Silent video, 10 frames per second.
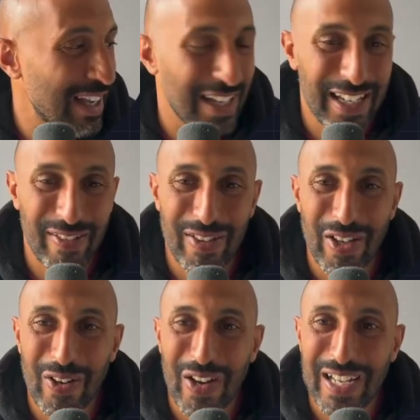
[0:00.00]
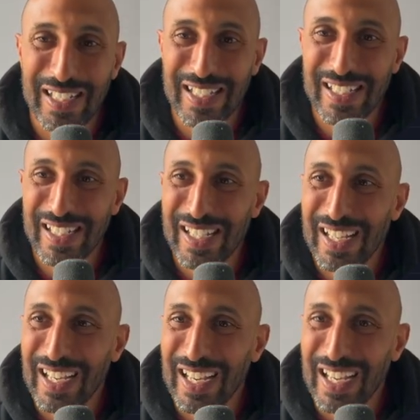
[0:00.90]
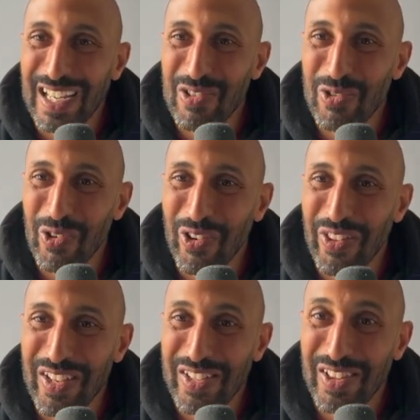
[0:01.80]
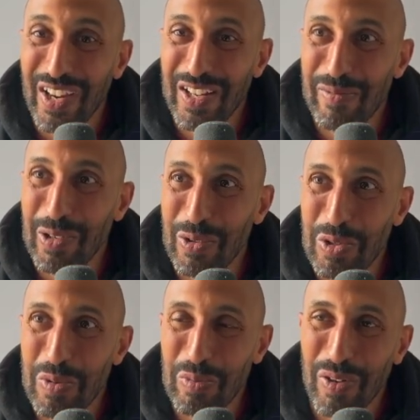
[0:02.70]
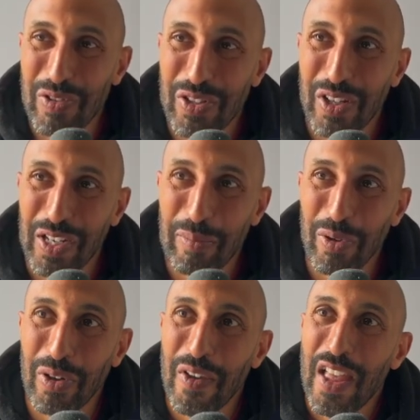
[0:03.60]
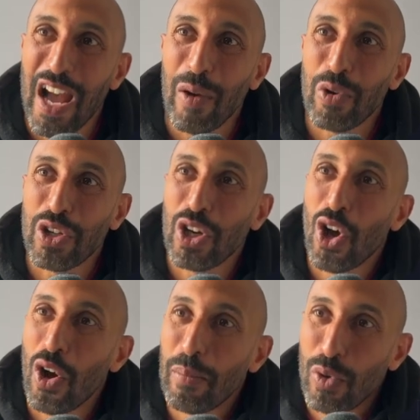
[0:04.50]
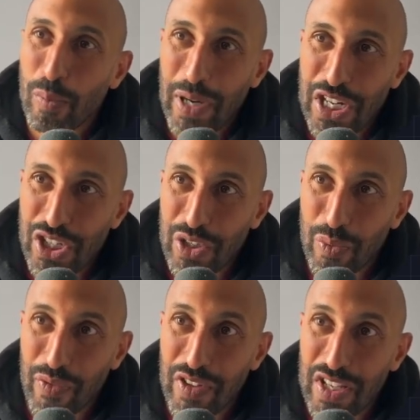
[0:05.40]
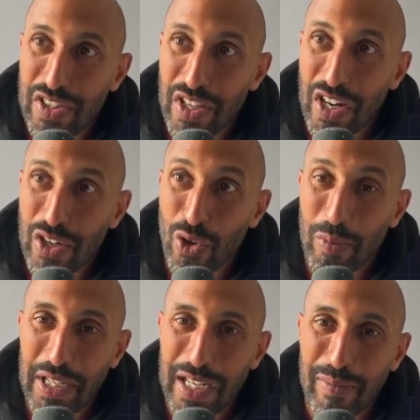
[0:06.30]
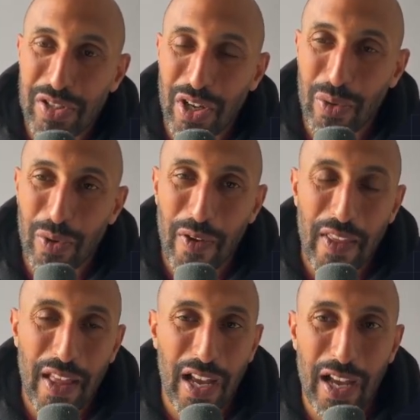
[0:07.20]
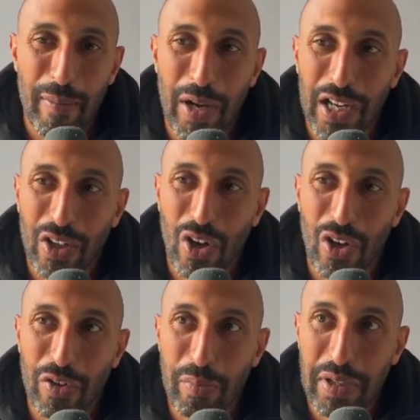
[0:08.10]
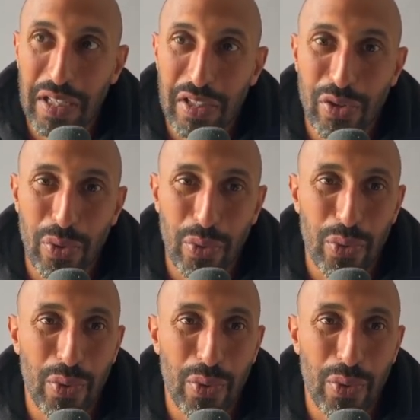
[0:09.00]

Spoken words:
even though I did draw on this line as my ultimate profit target. But I was a lot more patient with this than I normally am, so I can't be too